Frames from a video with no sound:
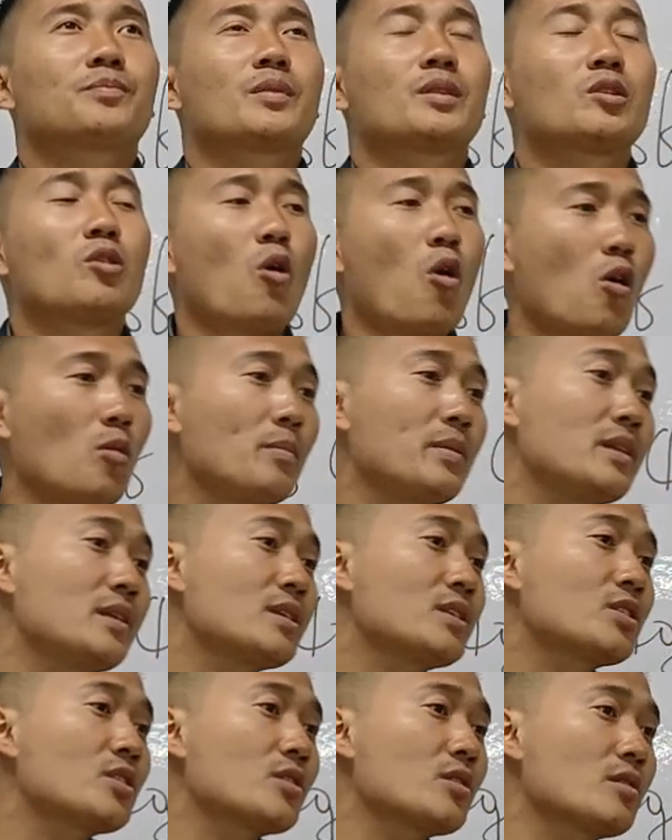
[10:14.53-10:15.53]
the home
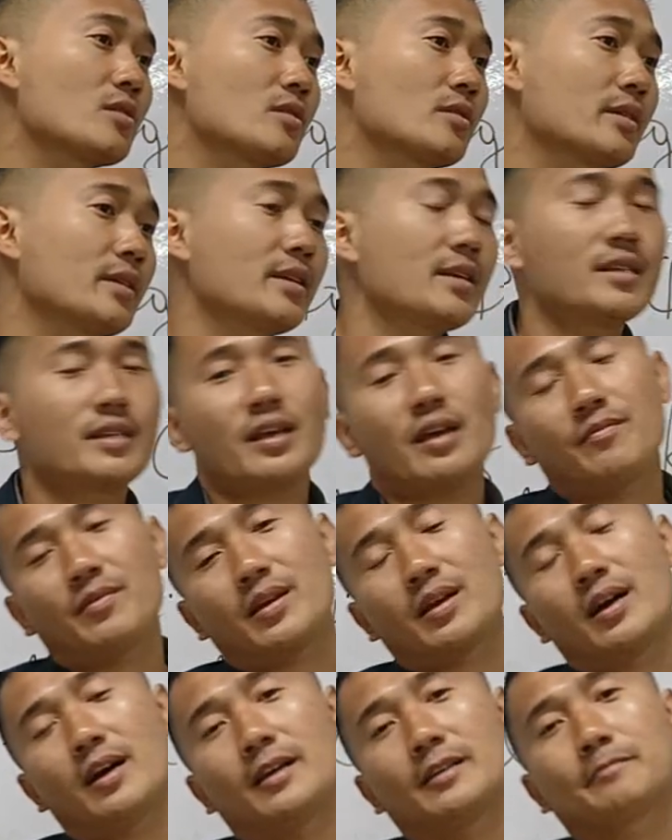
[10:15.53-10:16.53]
minister is
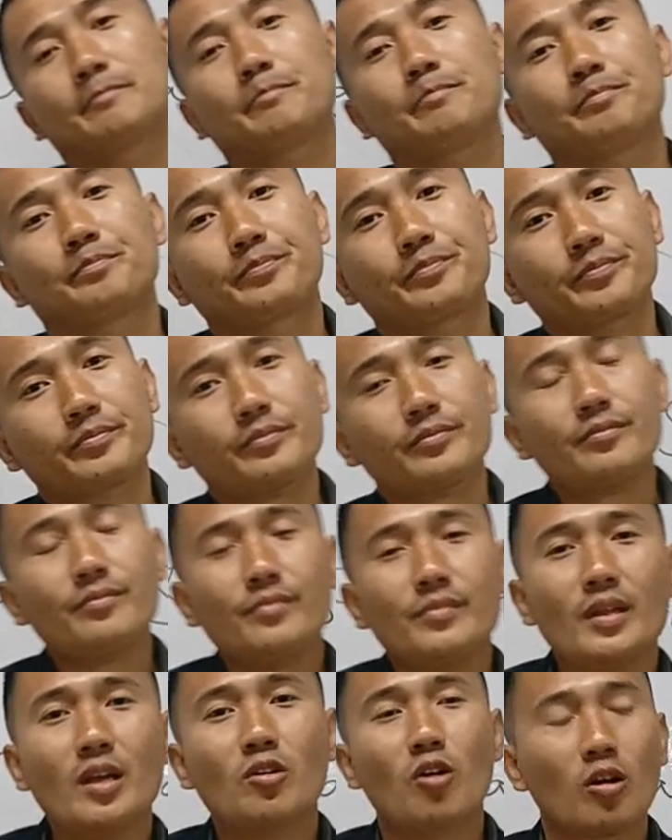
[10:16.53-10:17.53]
having a
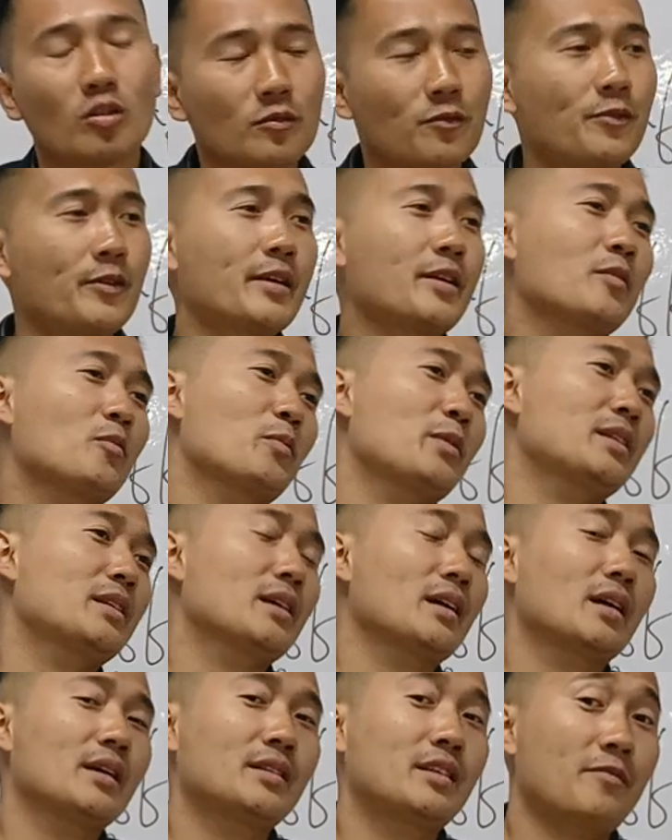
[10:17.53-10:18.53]
conflict with
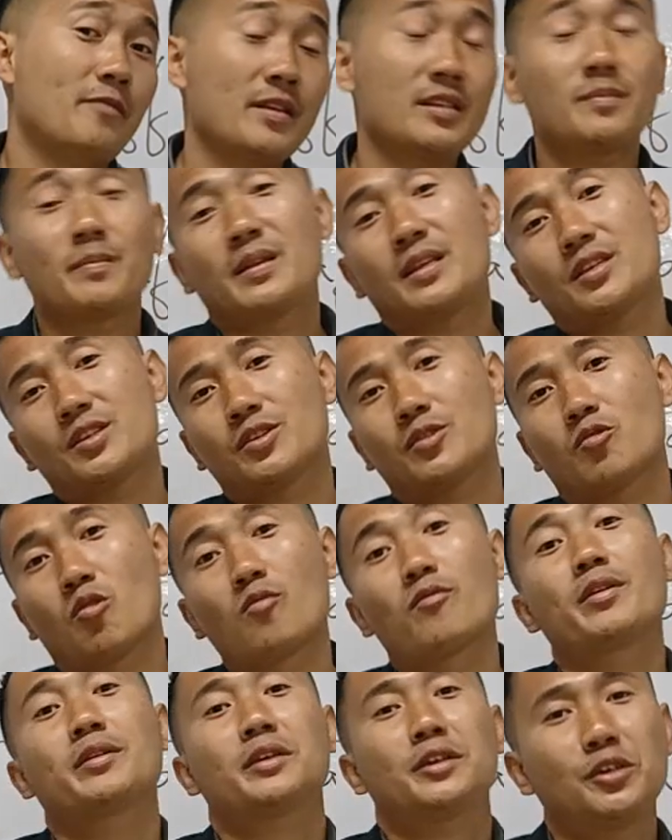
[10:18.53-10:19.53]
the defense minister
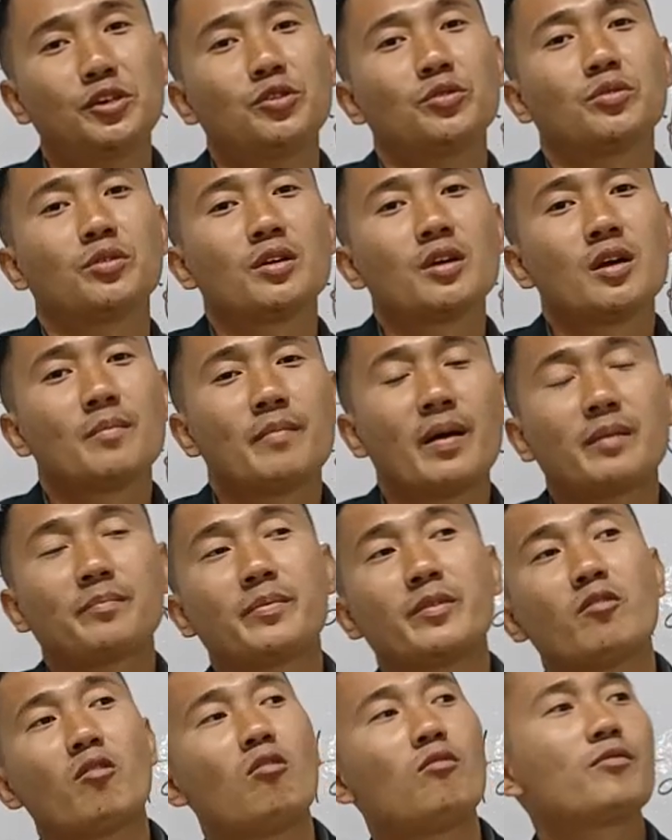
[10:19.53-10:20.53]
over an issue. Might
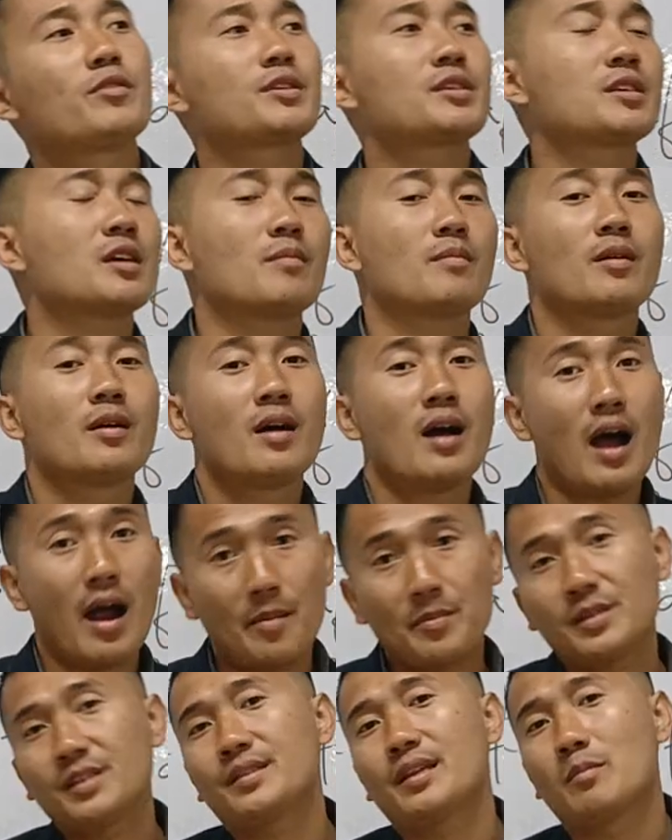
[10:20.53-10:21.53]
be over some
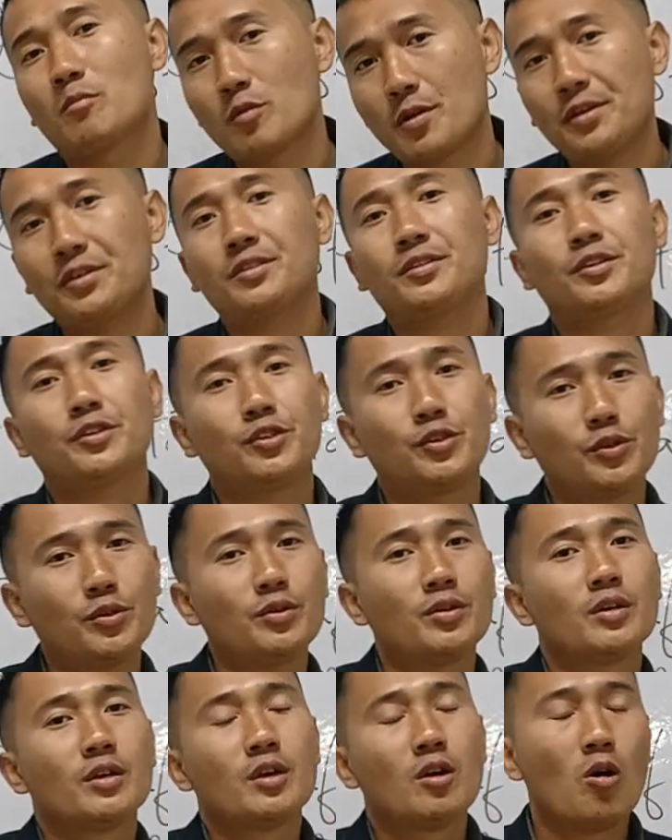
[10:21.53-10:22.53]
arms and ammunition issue.
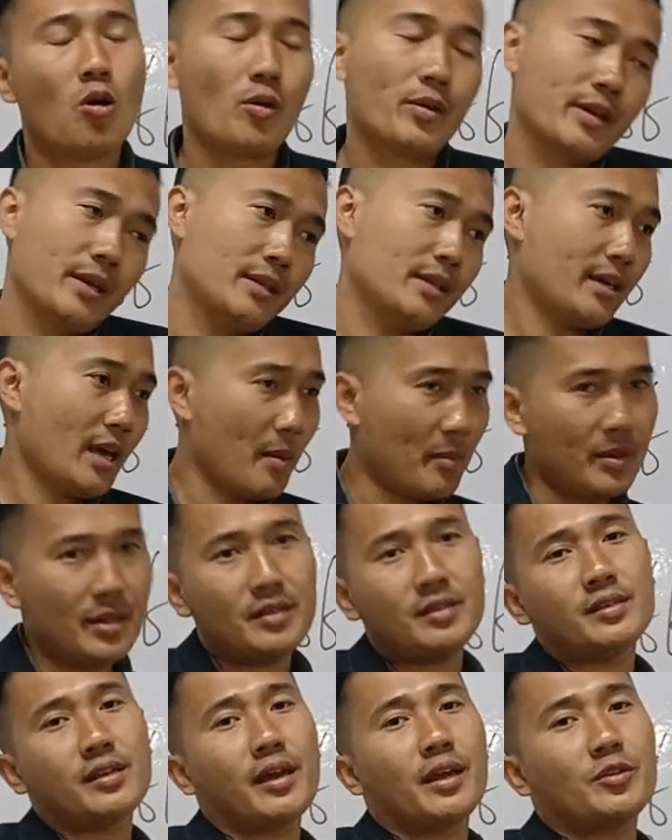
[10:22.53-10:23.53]
Okay, the cabinet
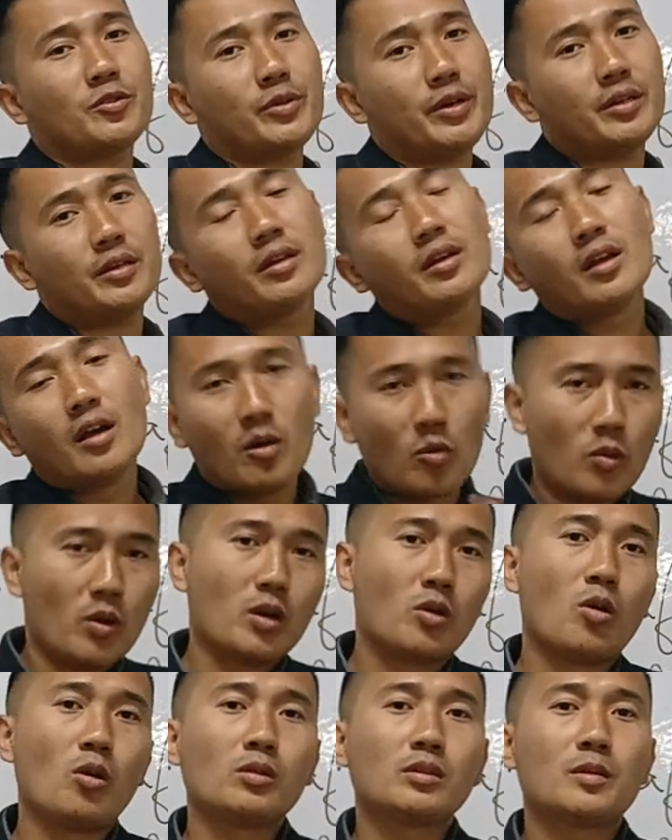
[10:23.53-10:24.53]
secretary will
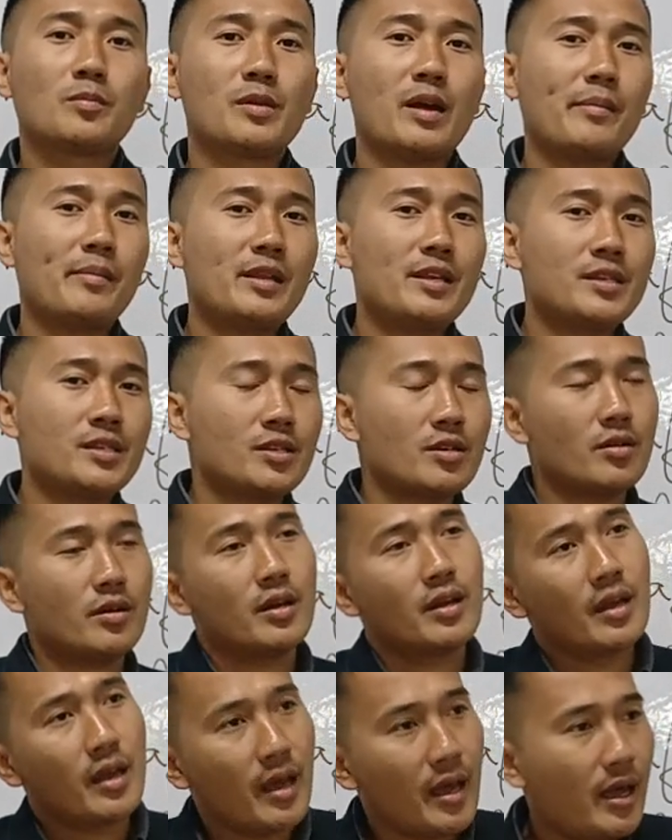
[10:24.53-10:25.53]
call the prime
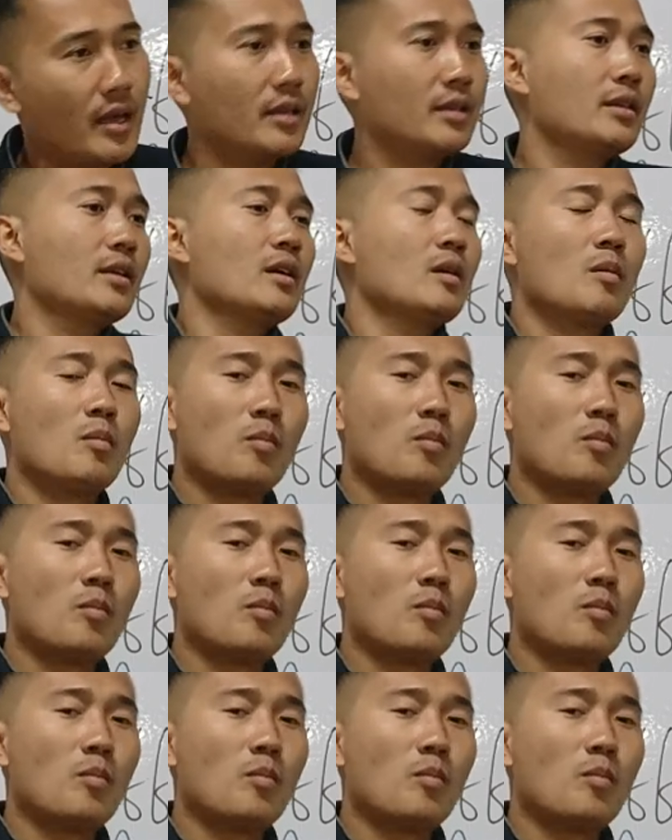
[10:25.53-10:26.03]
minister, and